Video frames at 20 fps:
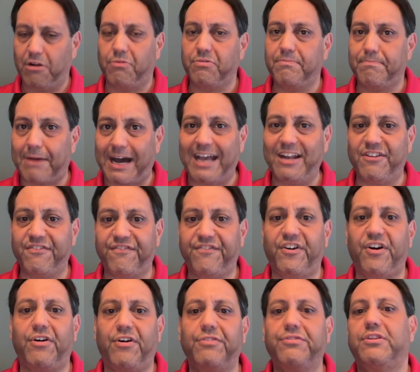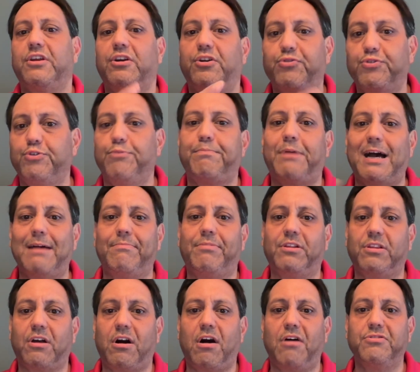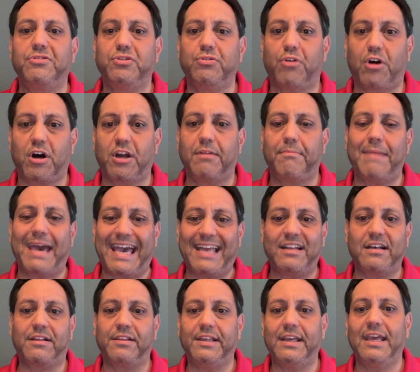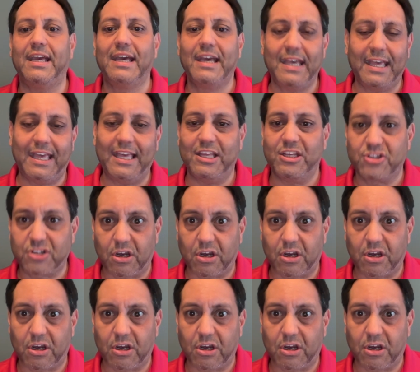by default the group I belong to automatically is